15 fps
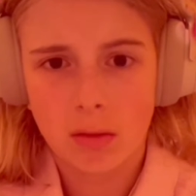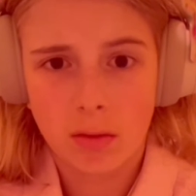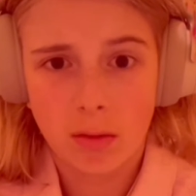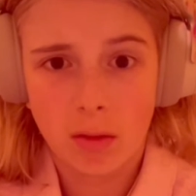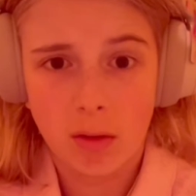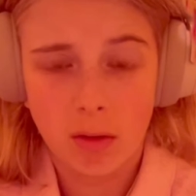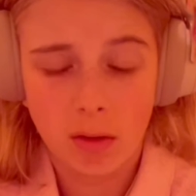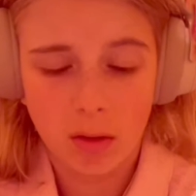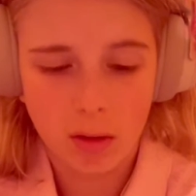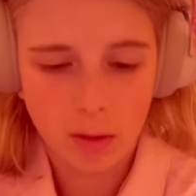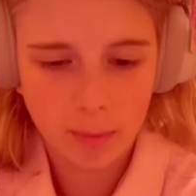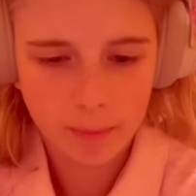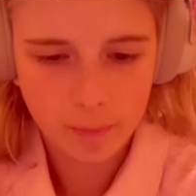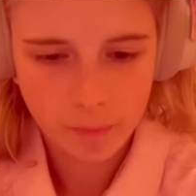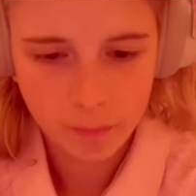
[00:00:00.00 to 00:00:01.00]
Oh no.
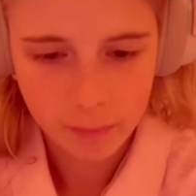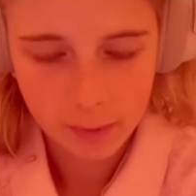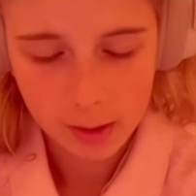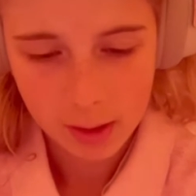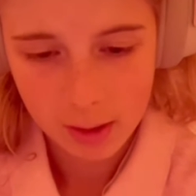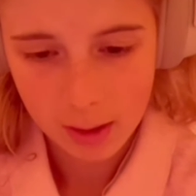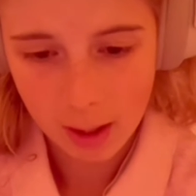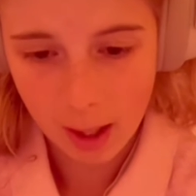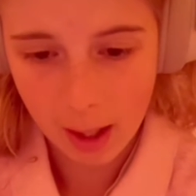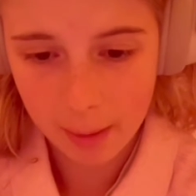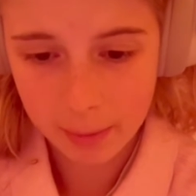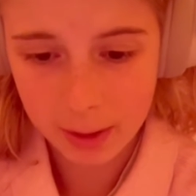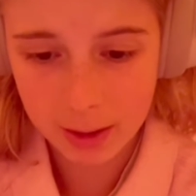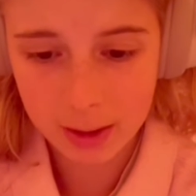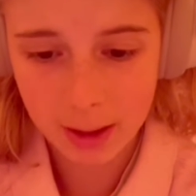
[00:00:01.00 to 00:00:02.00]
I'm
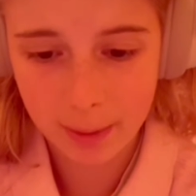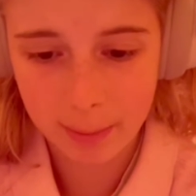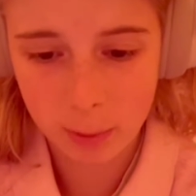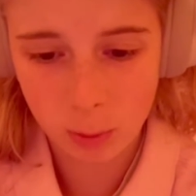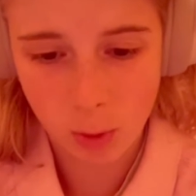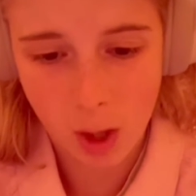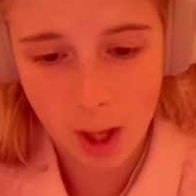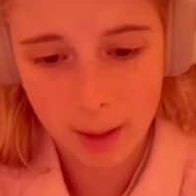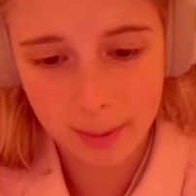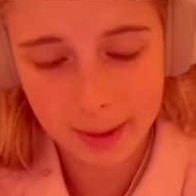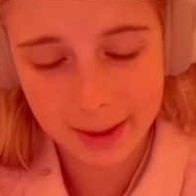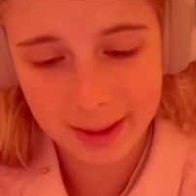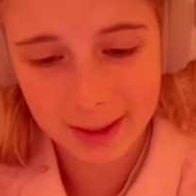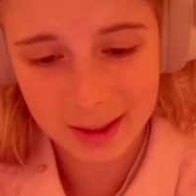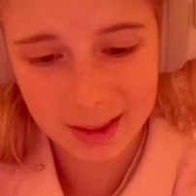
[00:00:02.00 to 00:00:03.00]
gonna say
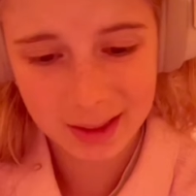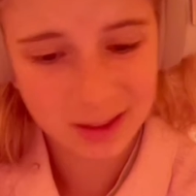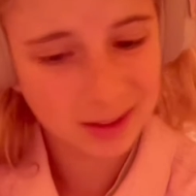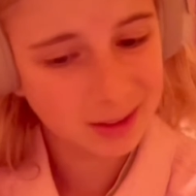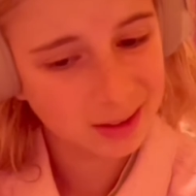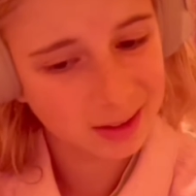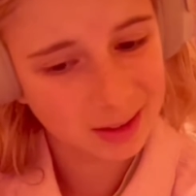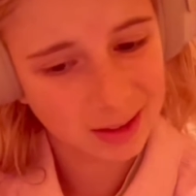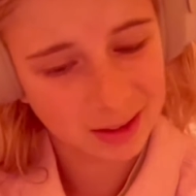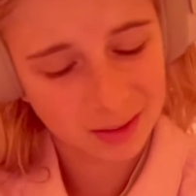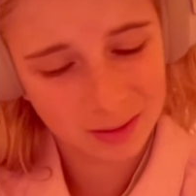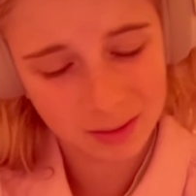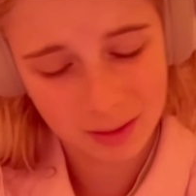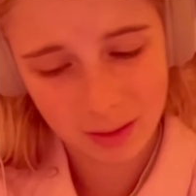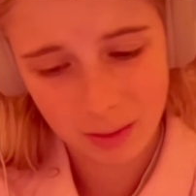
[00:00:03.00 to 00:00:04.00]
probably. I
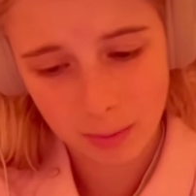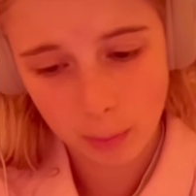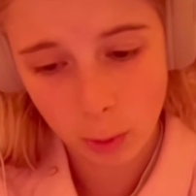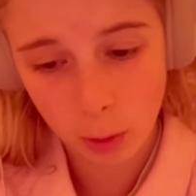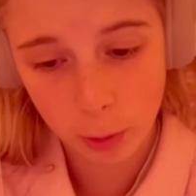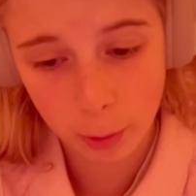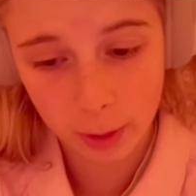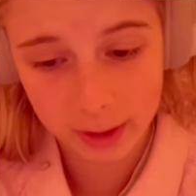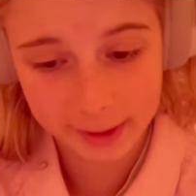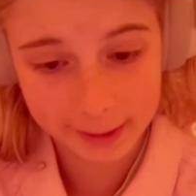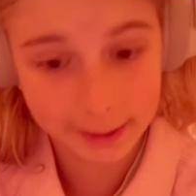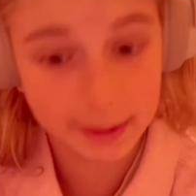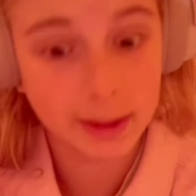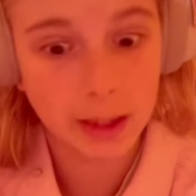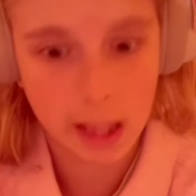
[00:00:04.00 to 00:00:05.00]
don't know. More than three
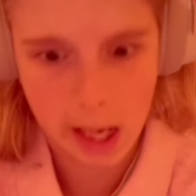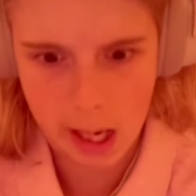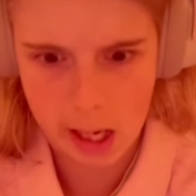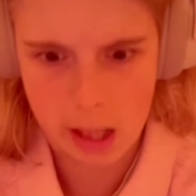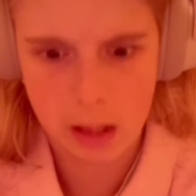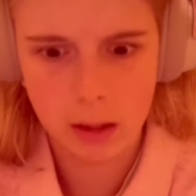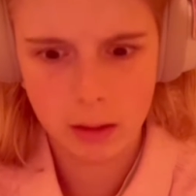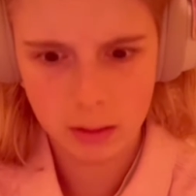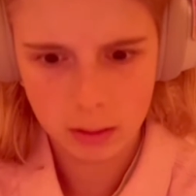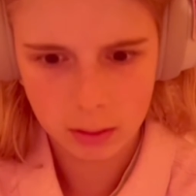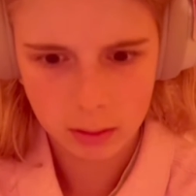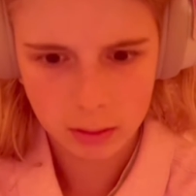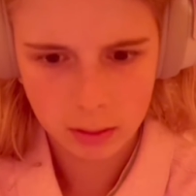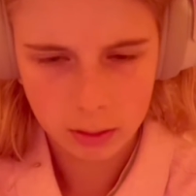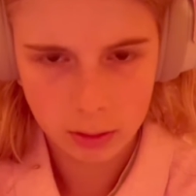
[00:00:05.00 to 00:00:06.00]
seasons? Yeah.
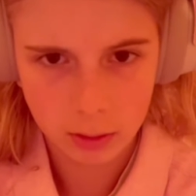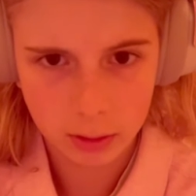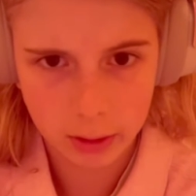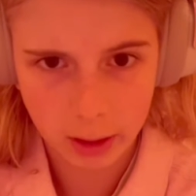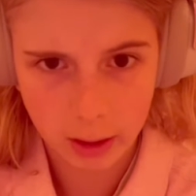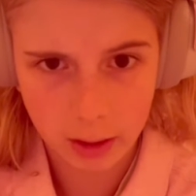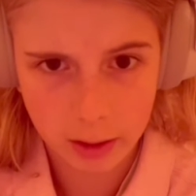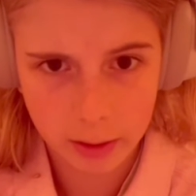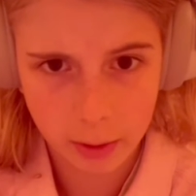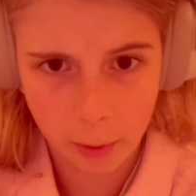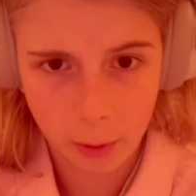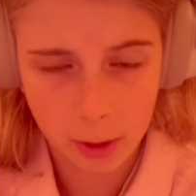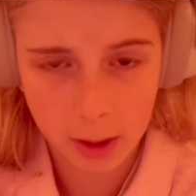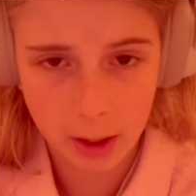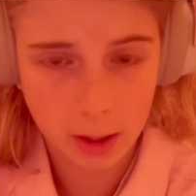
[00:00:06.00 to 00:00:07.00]
There's like
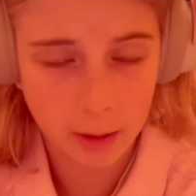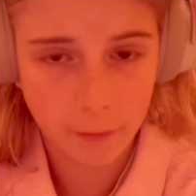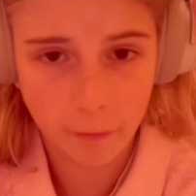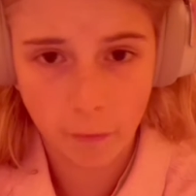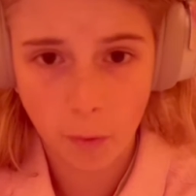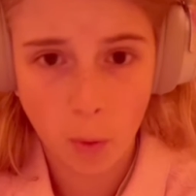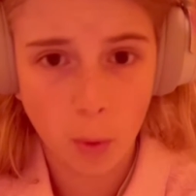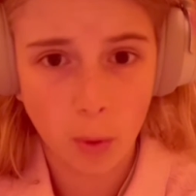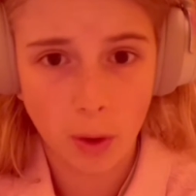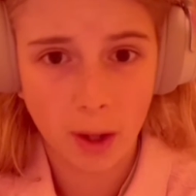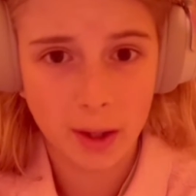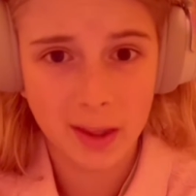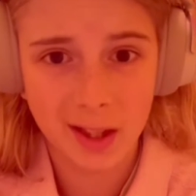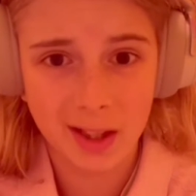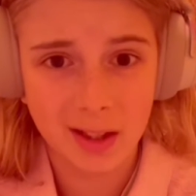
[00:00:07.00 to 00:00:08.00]
34. I
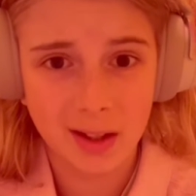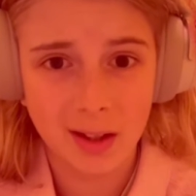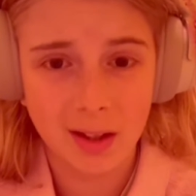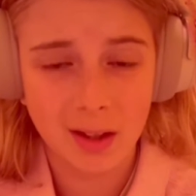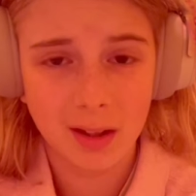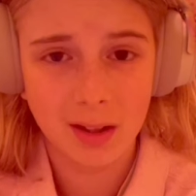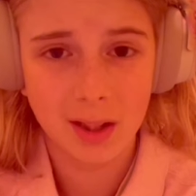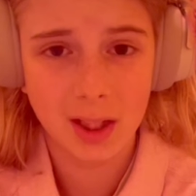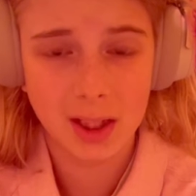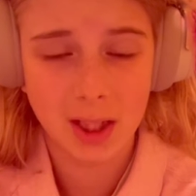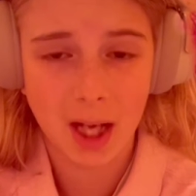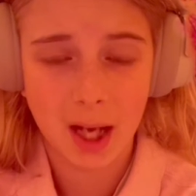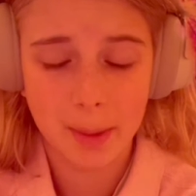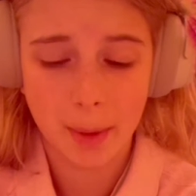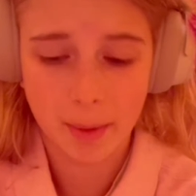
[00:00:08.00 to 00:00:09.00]
think the
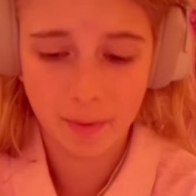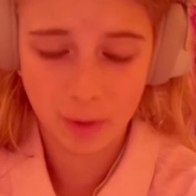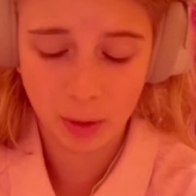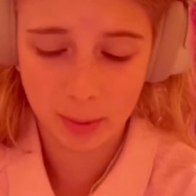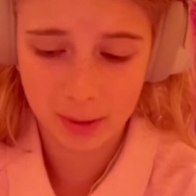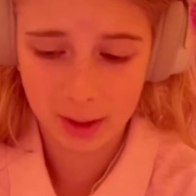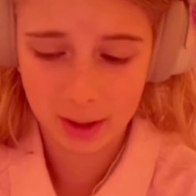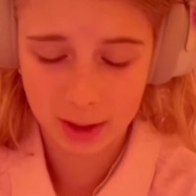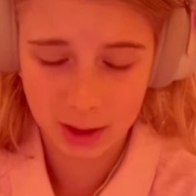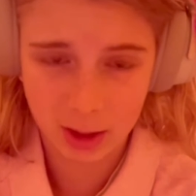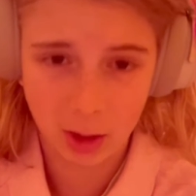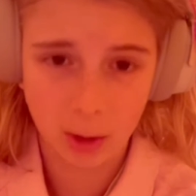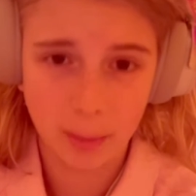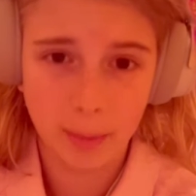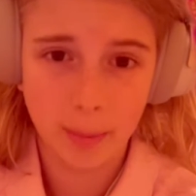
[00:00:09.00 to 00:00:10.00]
time I'm filming this,
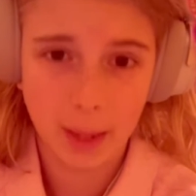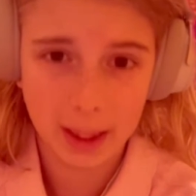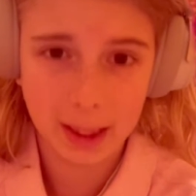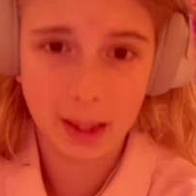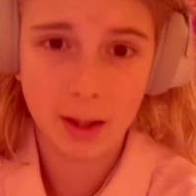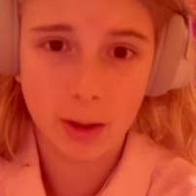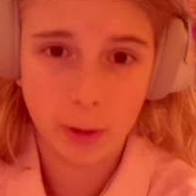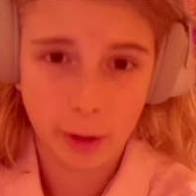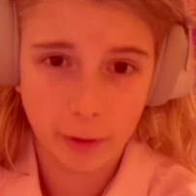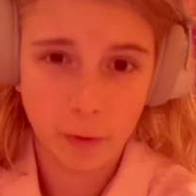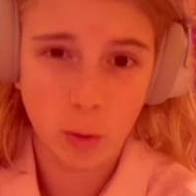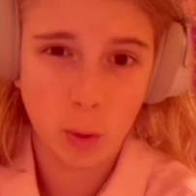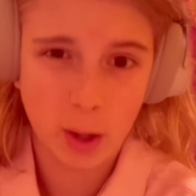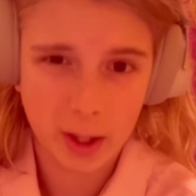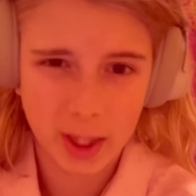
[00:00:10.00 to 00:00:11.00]
they're making
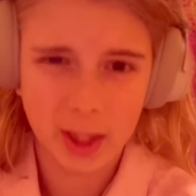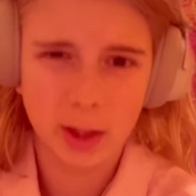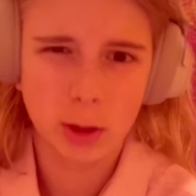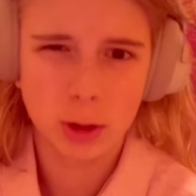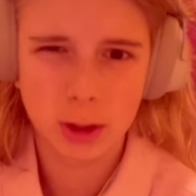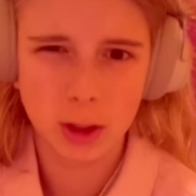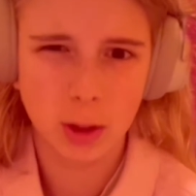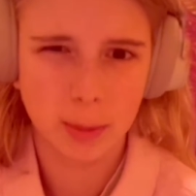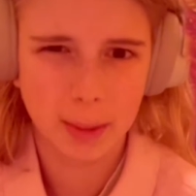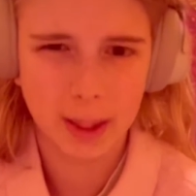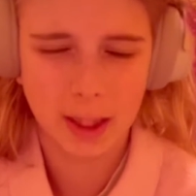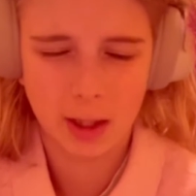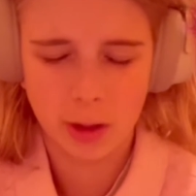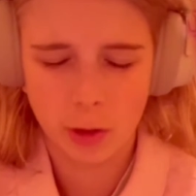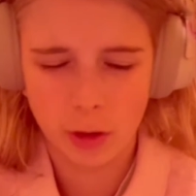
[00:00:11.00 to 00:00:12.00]
34. I think they're still
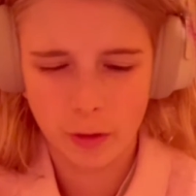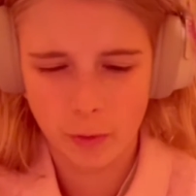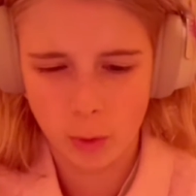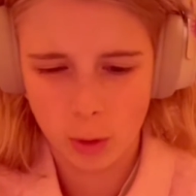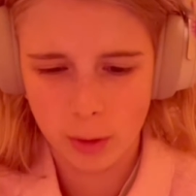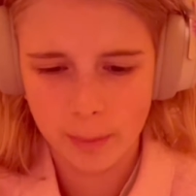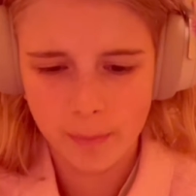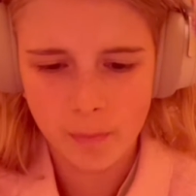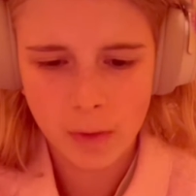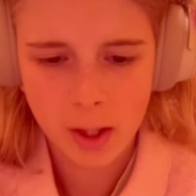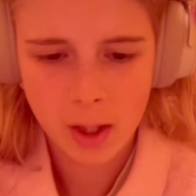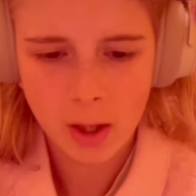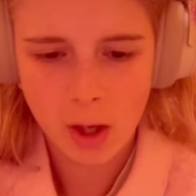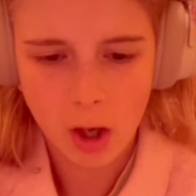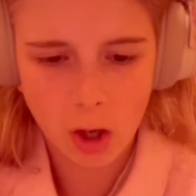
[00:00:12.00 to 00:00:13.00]
making 34.
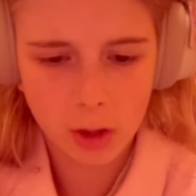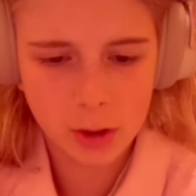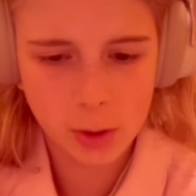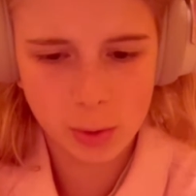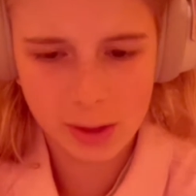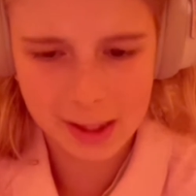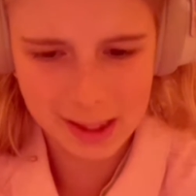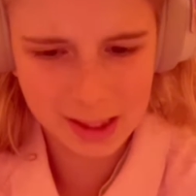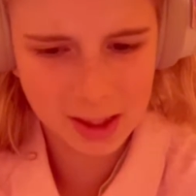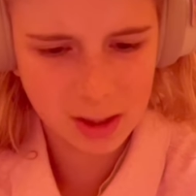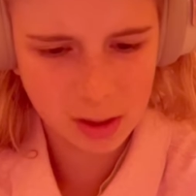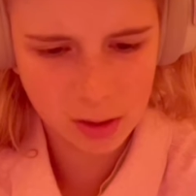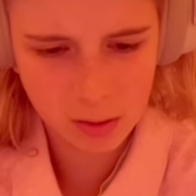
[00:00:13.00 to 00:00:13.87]
R2D2?